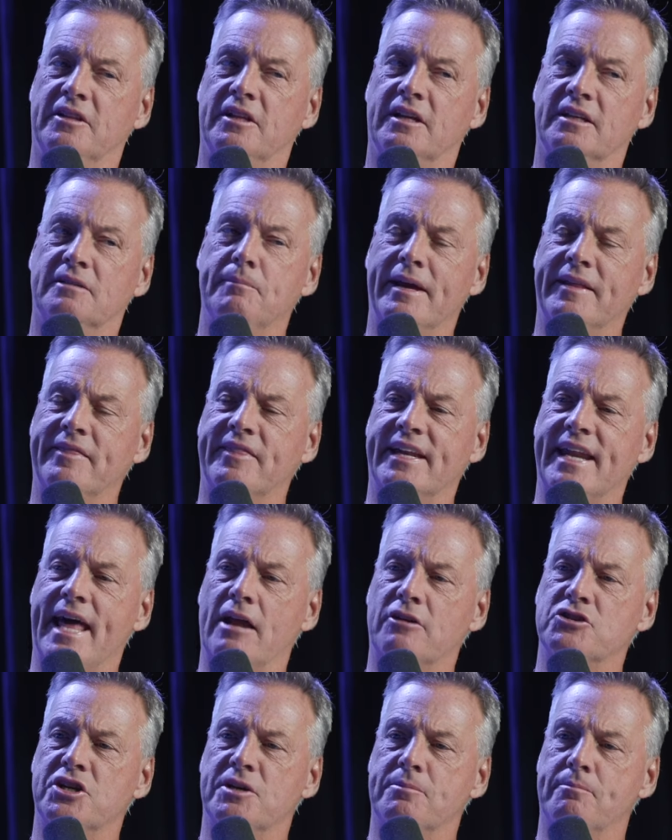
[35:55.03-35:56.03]
Mm-hmm. Make the
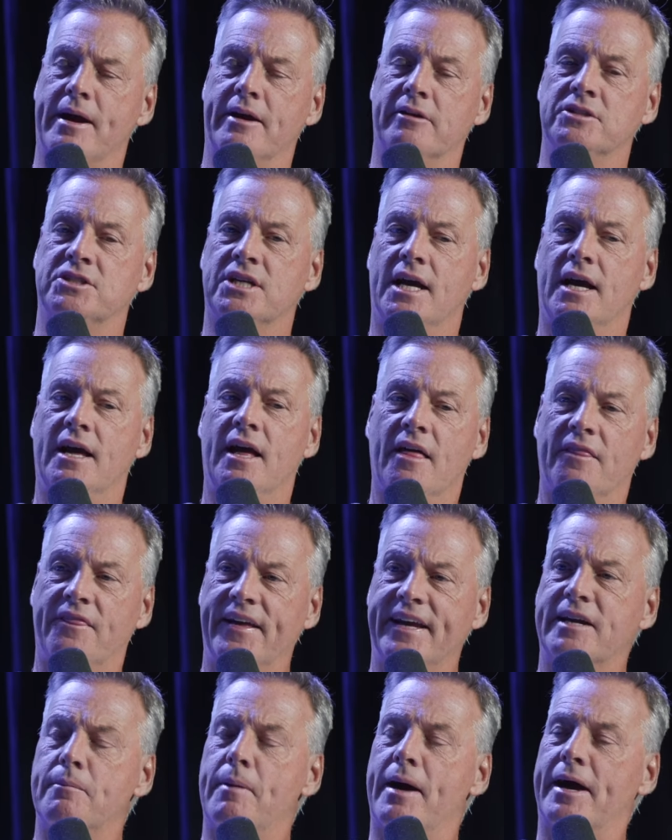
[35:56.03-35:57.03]
analogy of marriage.
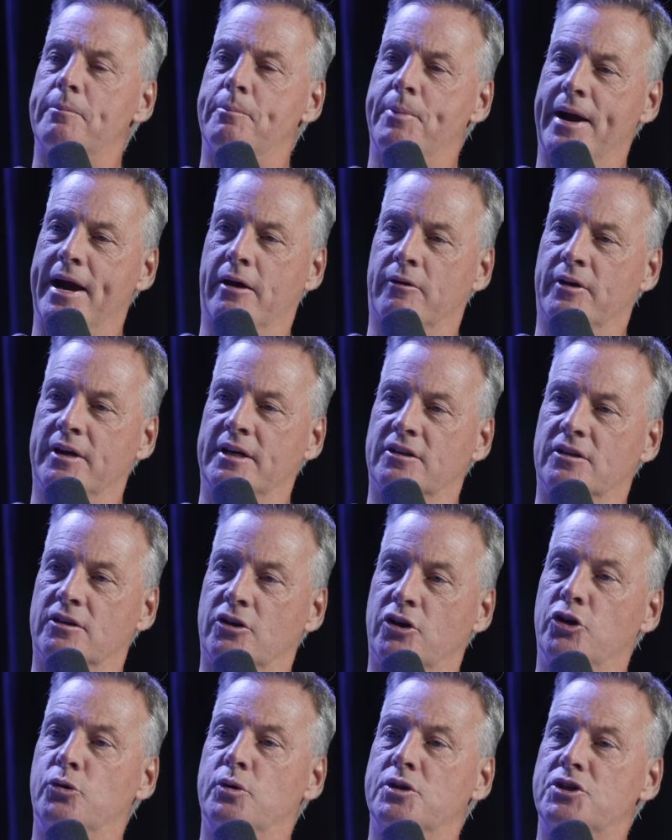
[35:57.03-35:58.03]
Think about a parent
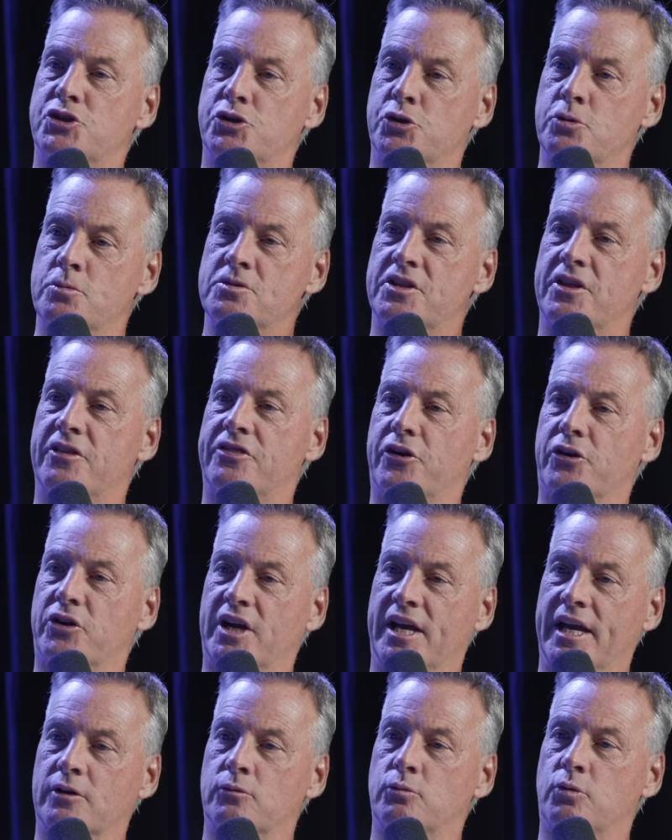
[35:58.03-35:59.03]
who assumes that their
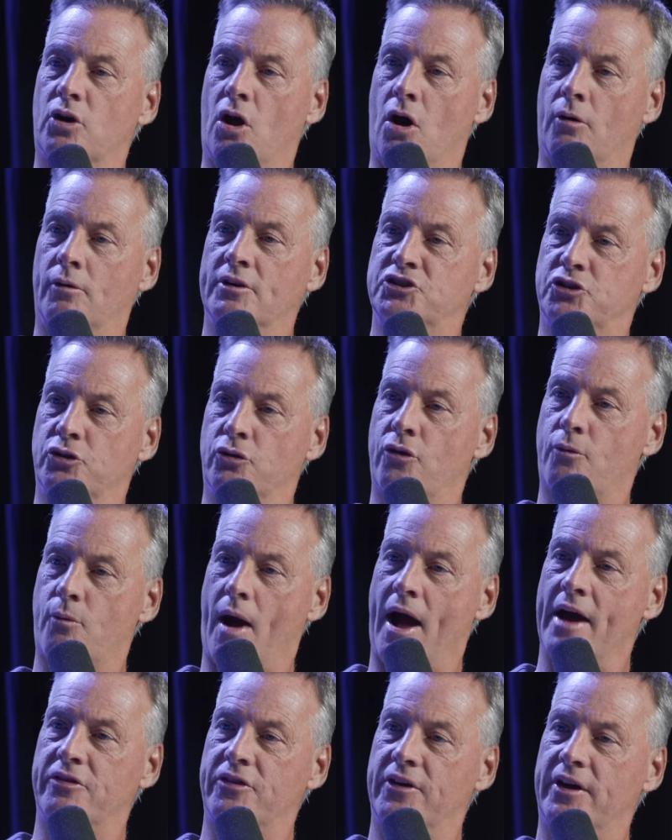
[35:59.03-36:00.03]
kid will always do the
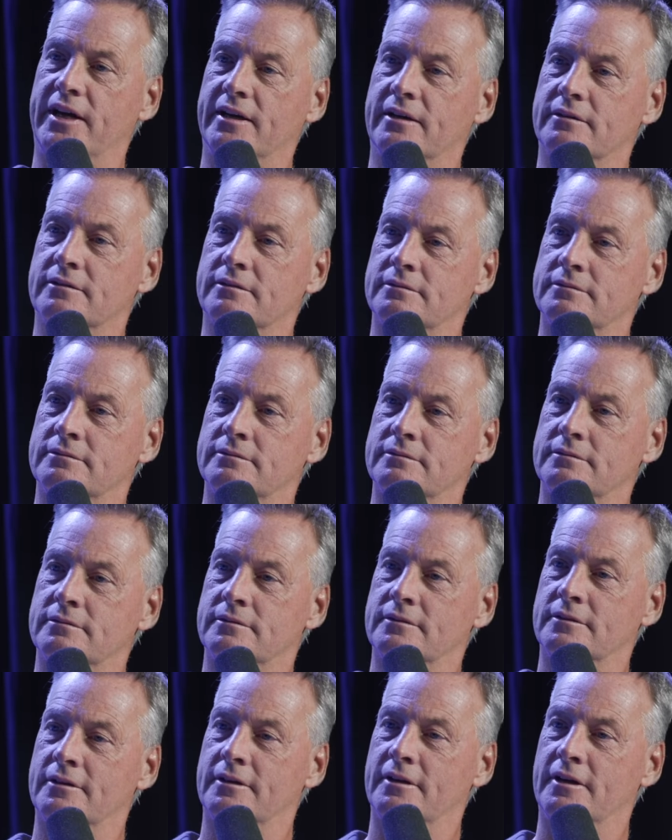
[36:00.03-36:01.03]
right thing. Mm-hmm.
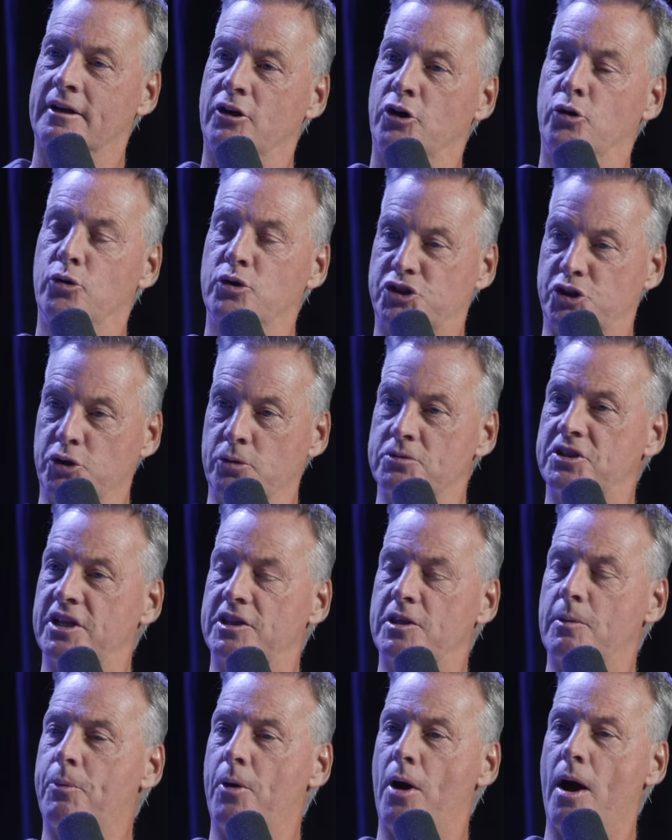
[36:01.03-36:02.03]
Who assumes that
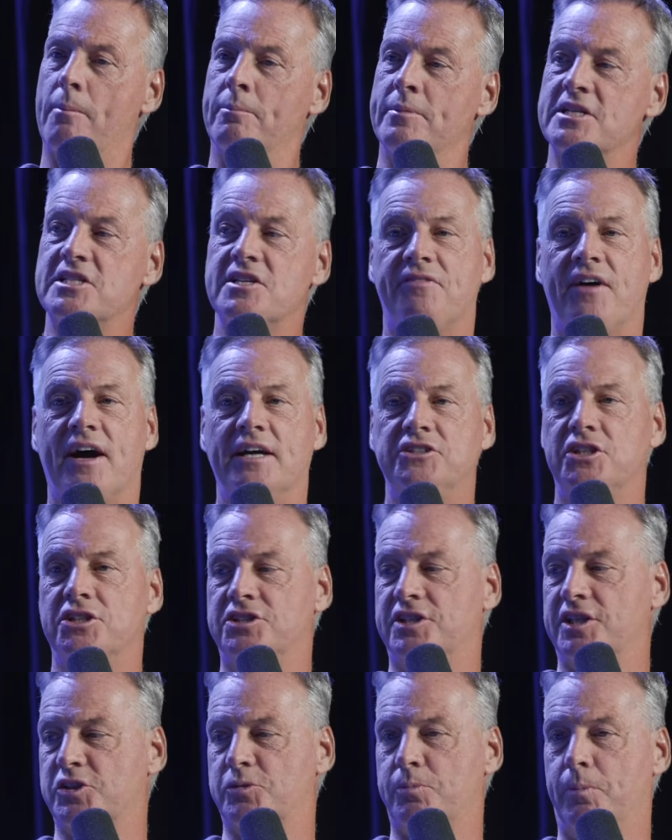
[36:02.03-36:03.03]
the problem is if I
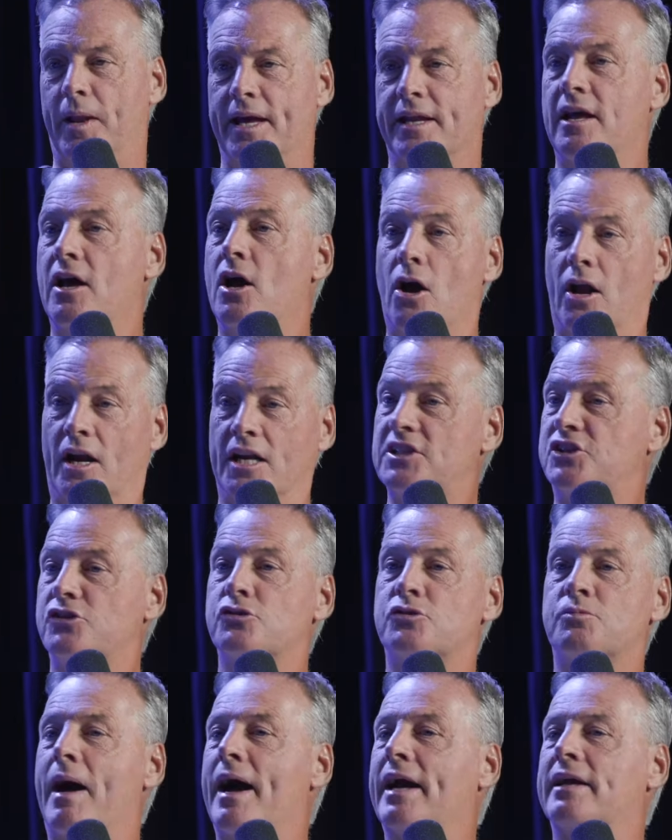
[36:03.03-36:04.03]
just explain, let's
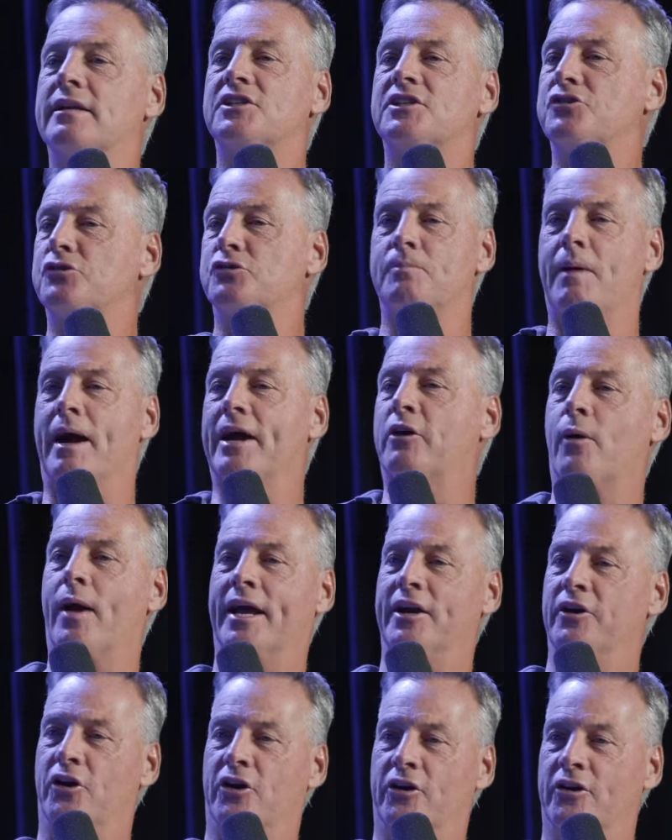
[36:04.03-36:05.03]
use my use my
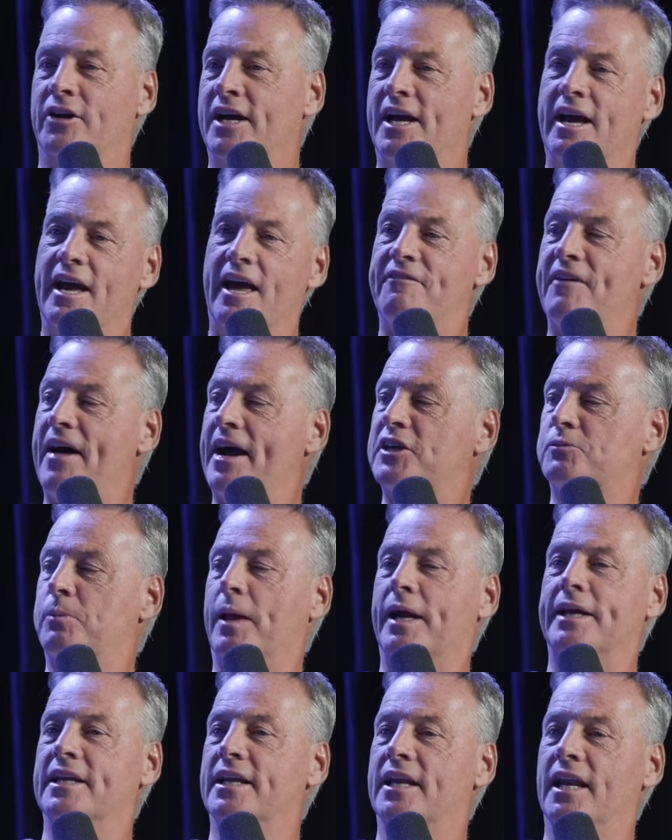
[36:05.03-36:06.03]
granddaughter. Yeah. If I
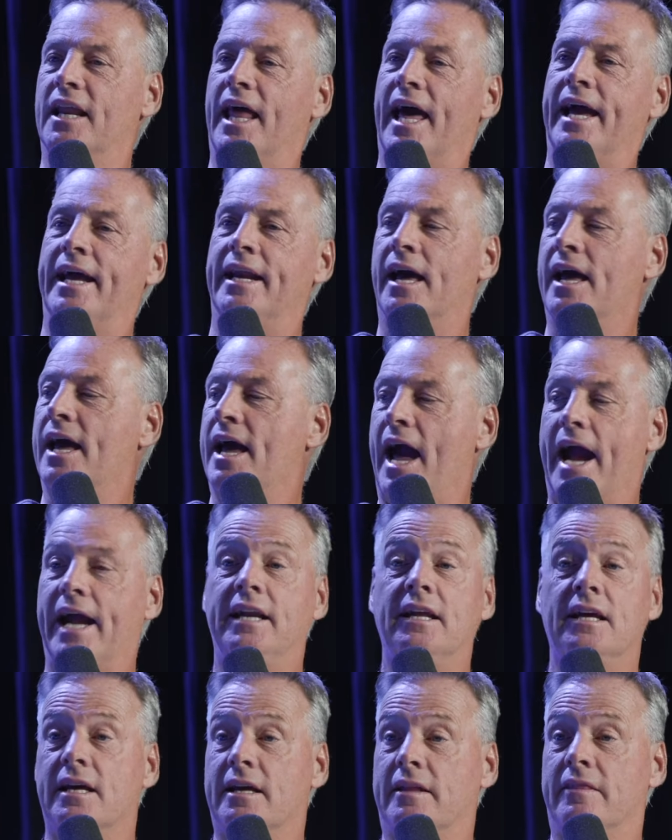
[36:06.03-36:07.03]
explain to little Ada,
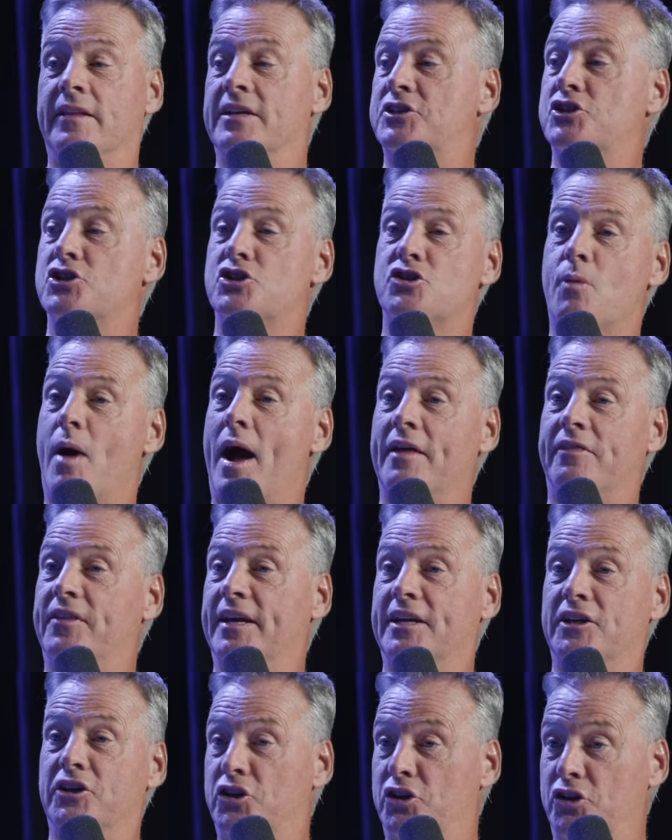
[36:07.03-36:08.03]
Ada, this is the right
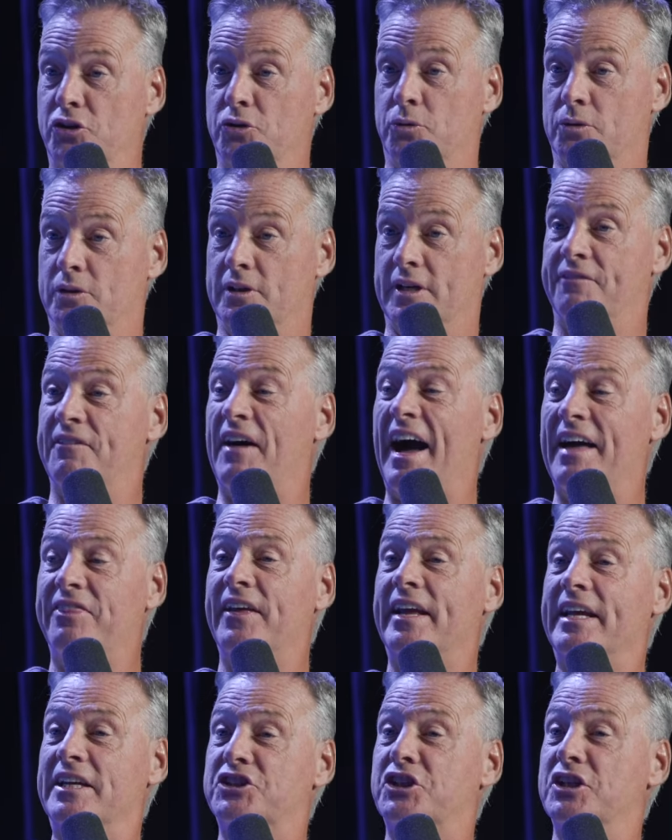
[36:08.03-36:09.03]
thing to do. If I
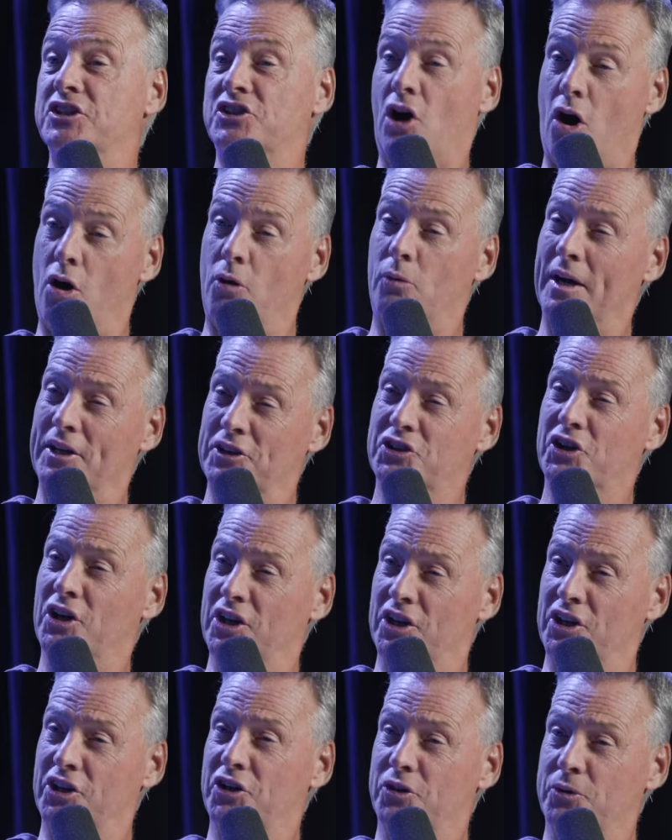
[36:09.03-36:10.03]
think she's always going
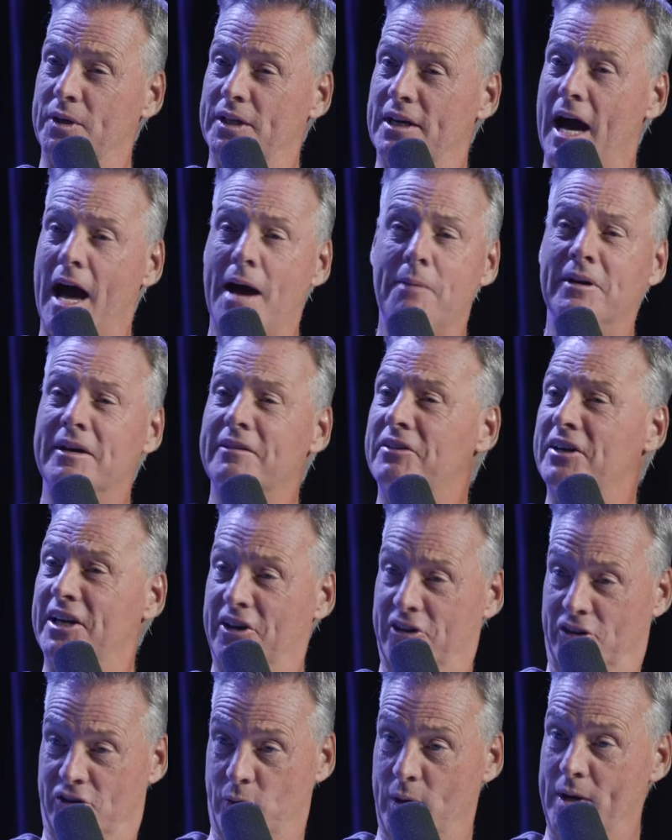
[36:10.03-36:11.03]
to do it, I'm living
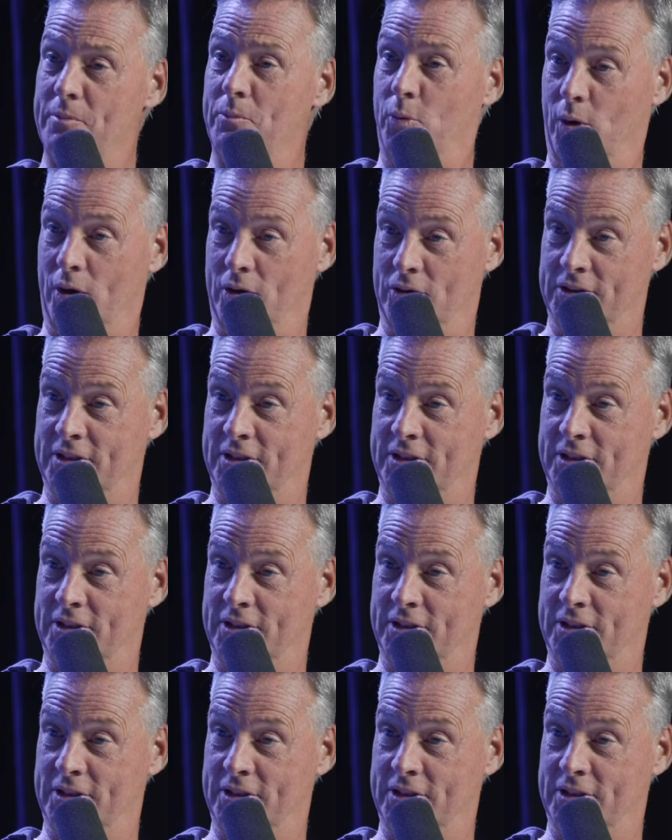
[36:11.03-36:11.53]
in a dream world.